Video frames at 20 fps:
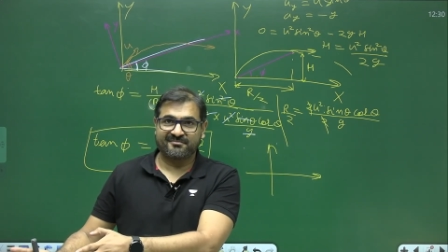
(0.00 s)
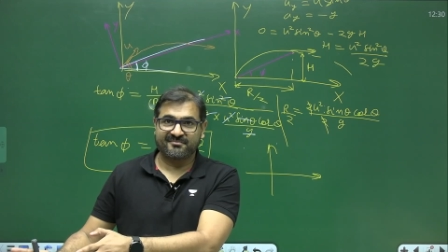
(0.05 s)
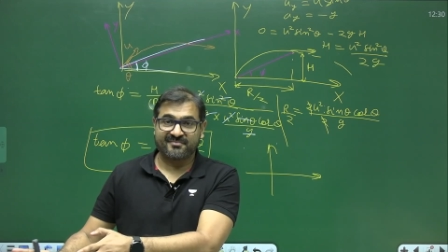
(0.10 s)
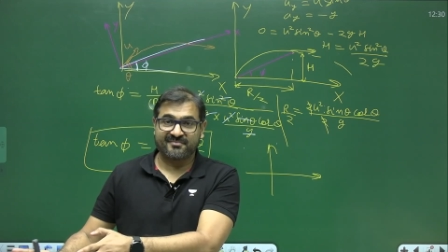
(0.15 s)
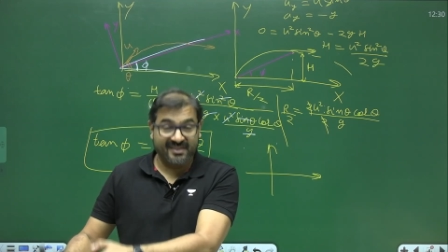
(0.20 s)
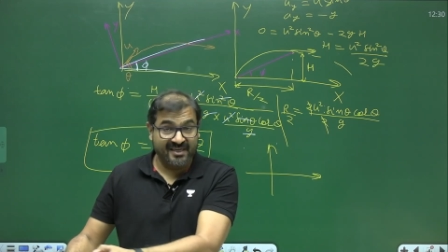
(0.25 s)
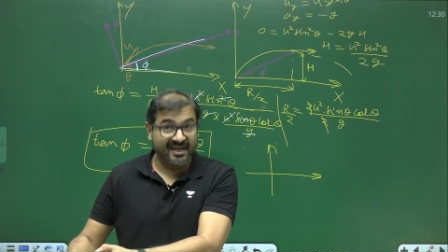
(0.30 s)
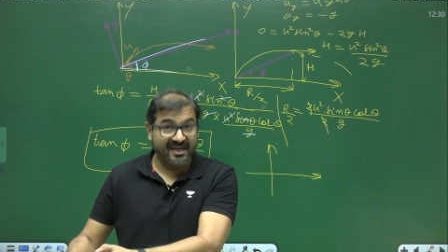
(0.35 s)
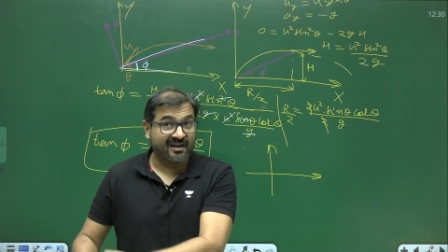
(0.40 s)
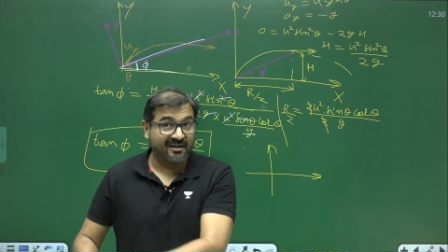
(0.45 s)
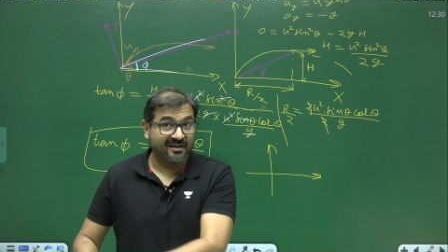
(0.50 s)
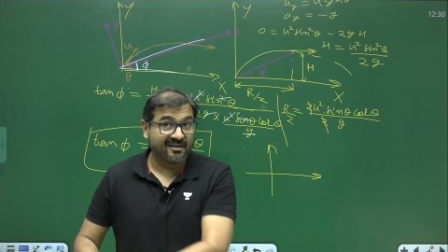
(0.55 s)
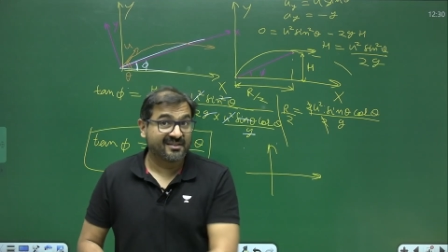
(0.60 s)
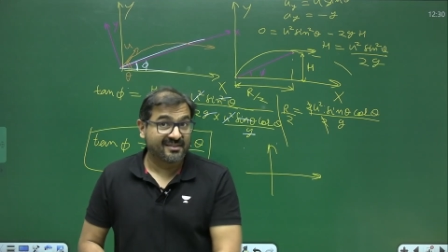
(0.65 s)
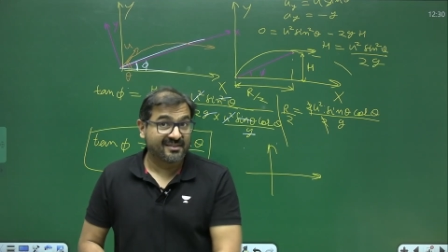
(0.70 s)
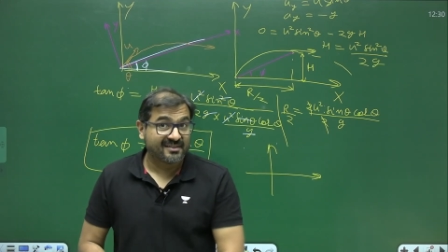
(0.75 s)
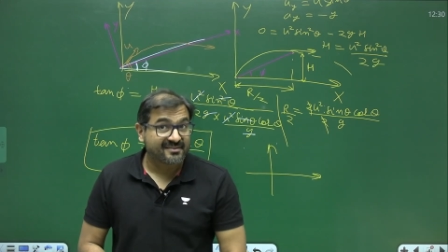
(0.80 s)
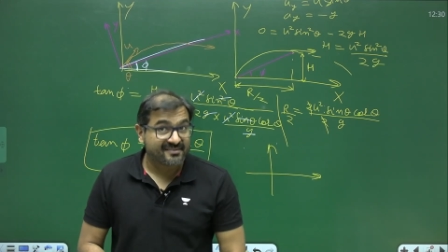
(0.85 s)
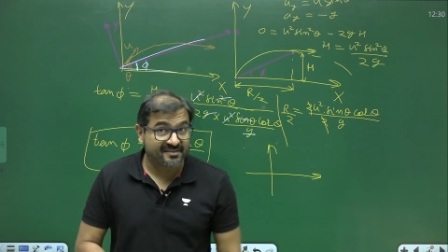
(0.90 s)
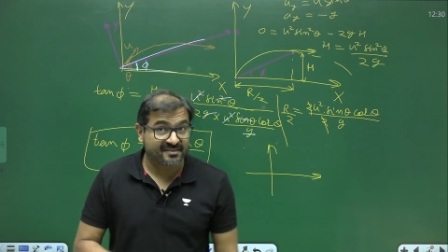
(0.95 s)
Yeah,
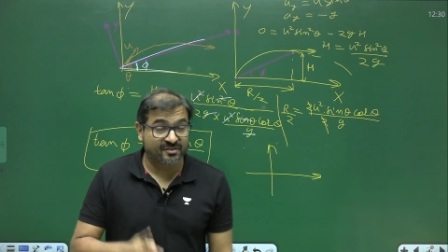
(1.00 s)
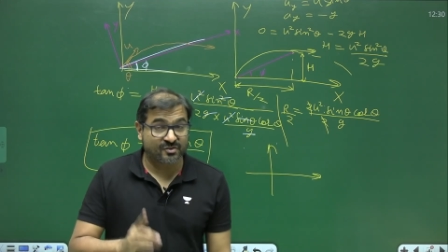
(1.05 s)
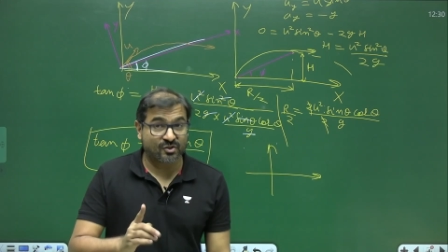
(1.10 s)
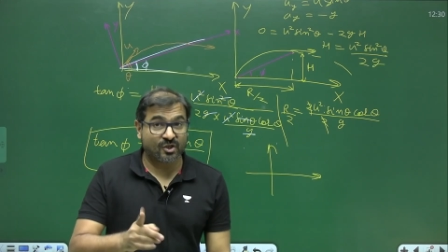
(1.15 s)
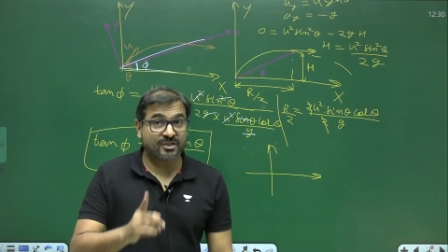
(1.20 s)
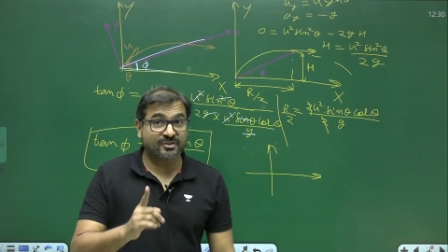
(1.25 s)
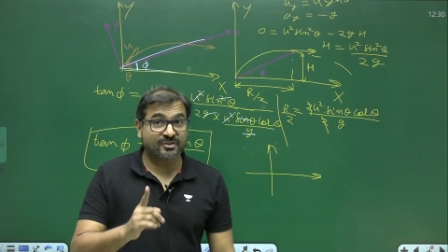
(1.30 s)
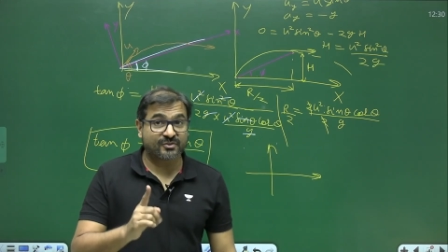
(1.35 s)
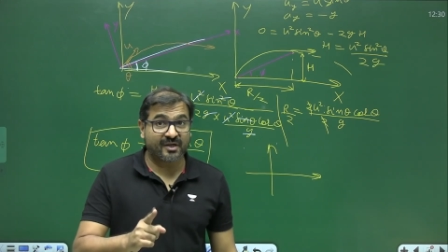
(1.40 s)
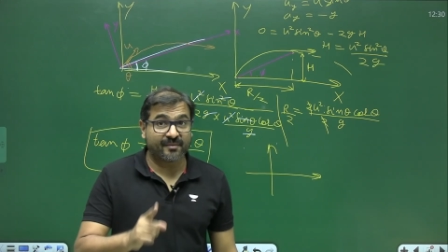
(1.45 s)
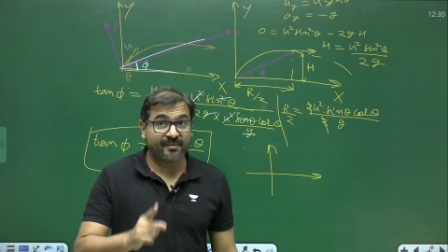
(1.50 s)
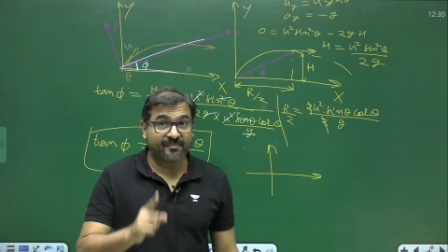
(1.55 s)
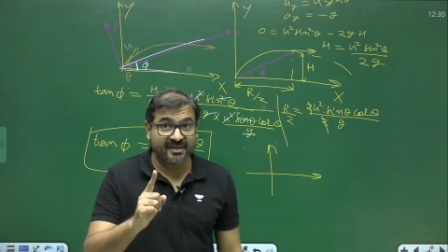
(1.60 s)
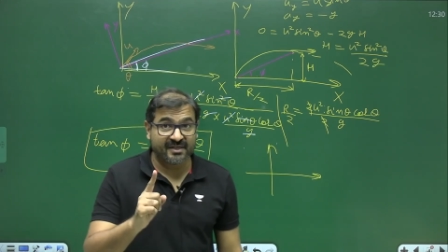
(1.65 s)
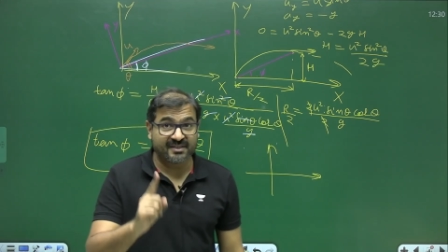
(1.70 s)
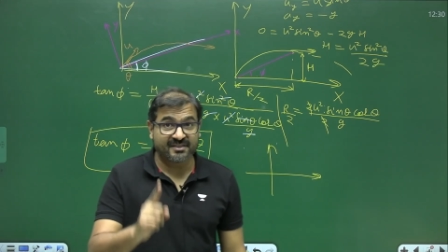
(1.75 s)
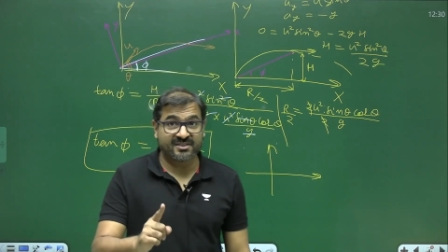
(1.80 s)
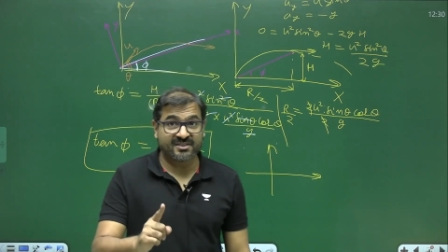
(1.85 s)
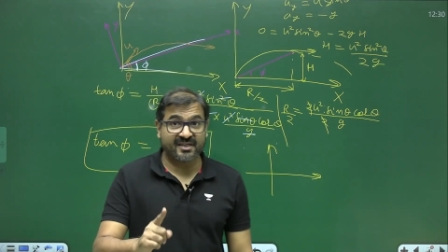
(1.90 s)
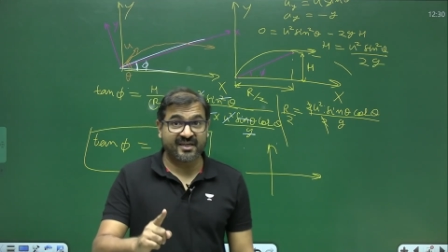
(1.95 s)
this is also happened
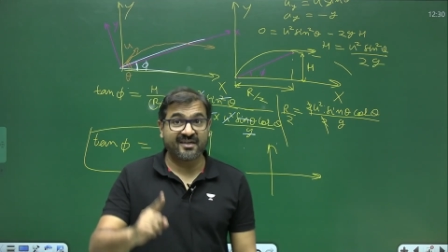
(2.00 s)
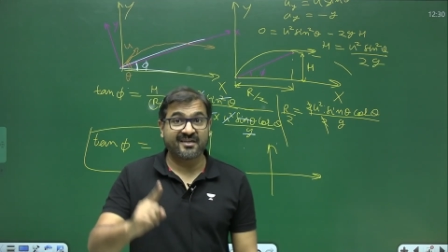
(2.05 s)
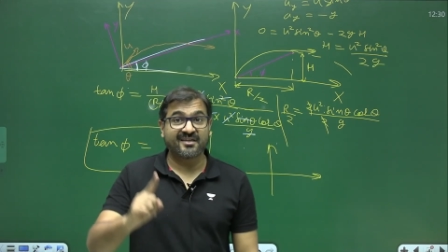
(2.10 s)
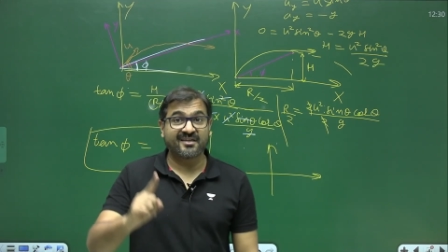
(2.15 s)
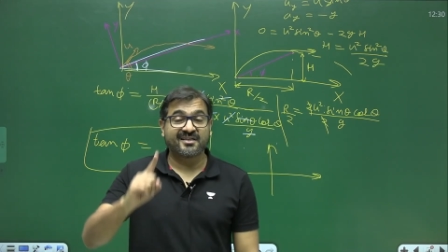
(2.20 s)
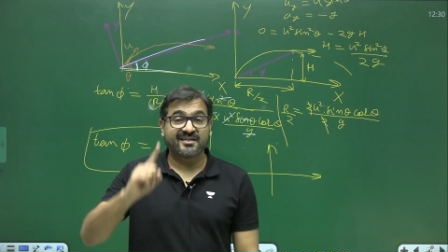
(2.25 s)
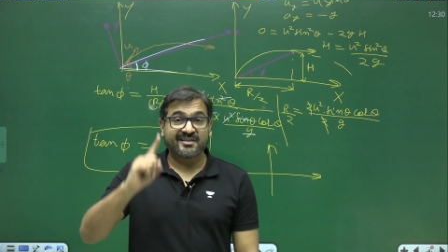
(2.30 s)
in JEE.